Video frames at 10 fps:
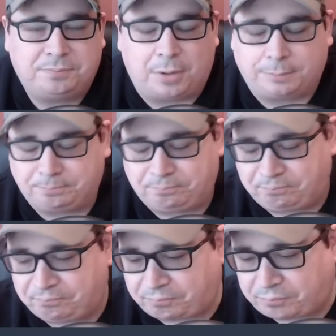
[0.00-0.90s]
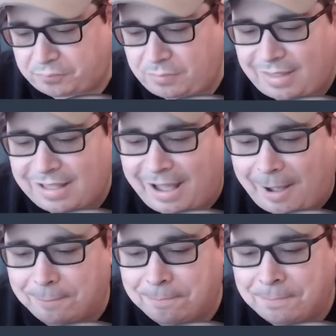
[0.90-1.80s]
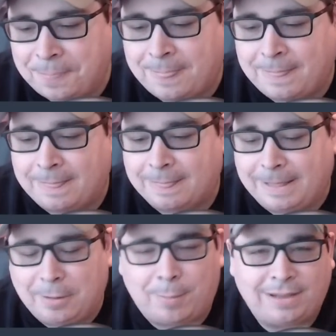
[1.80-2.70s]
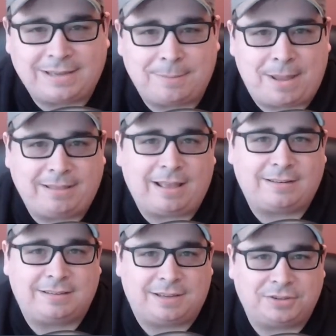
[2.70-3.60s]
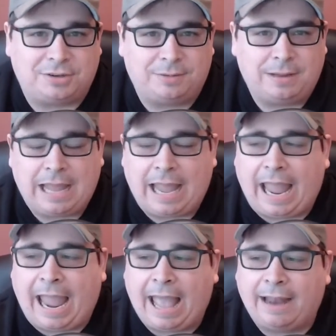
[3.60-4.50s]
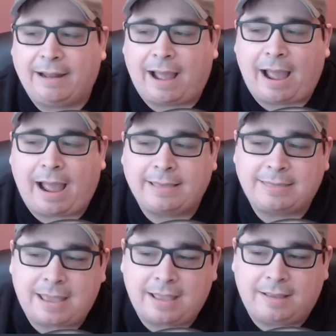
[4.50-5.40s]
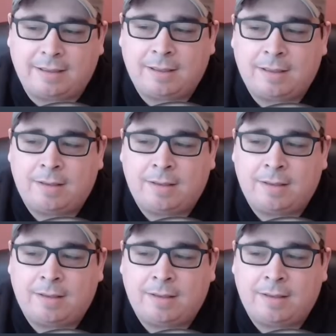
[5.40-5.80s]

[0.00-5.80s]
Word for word: Look, um, Legal Bytes can make that decision, and I think